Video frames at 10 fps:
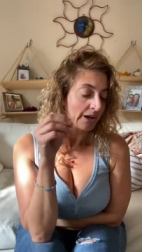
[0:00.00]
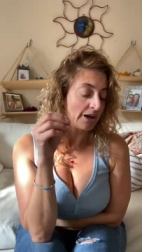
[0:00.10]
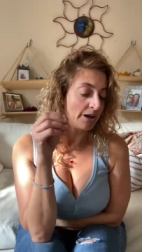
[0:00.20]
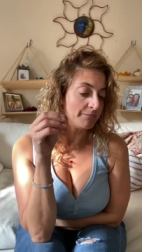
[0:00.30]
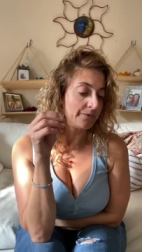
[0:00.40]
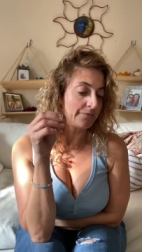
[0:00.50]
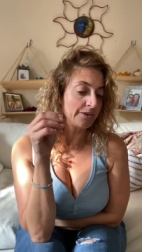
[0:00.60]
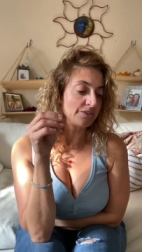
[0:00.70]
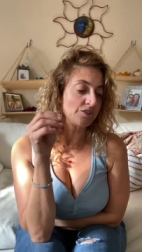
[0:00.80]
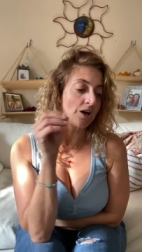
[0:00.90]
that
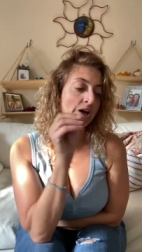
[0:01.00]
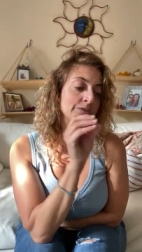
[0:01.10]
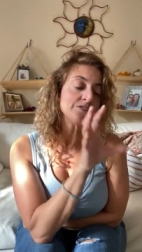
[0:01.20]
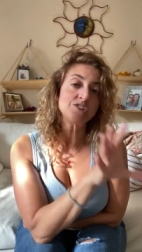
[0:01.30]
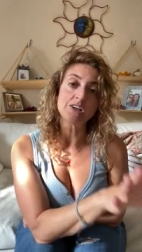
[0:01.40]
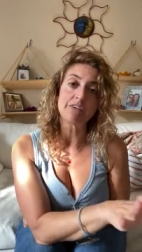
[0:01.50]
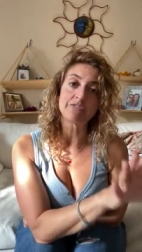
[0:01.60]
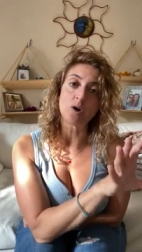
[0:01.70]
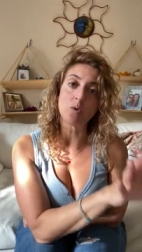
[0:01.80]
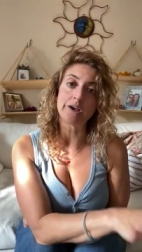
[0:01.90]
there's other
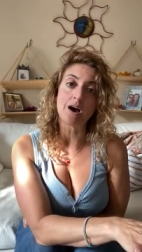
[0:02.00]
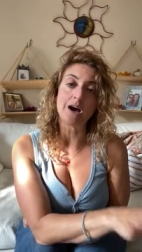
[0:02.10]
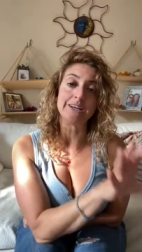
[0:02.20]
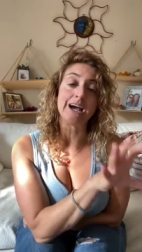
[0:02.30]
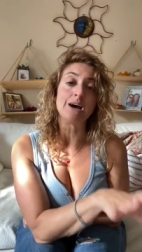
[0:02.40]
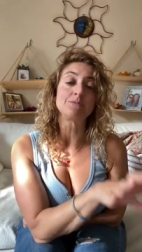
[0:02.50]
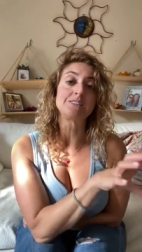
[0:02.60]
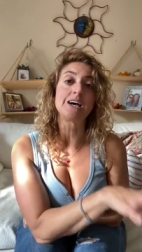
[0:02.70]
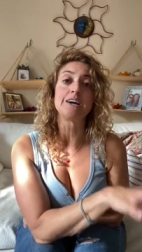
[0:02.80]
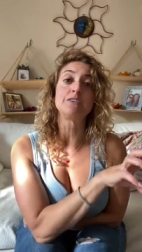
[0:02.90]
stuff going on
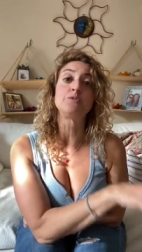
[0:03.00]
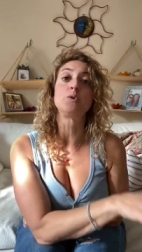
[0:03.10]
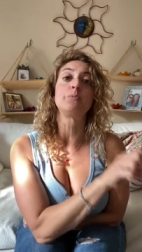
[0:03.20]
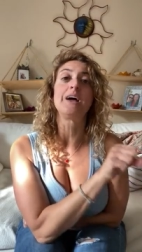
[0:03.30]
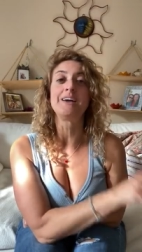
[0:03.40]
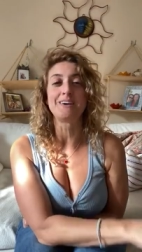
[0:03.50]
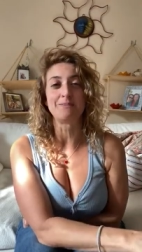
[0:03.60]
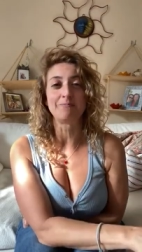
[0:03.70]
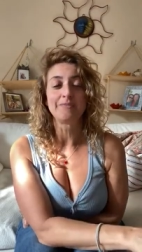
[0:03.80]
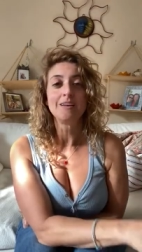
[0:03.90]
outside of your
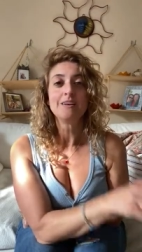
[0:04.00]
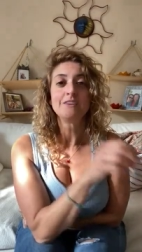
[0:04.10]
pain,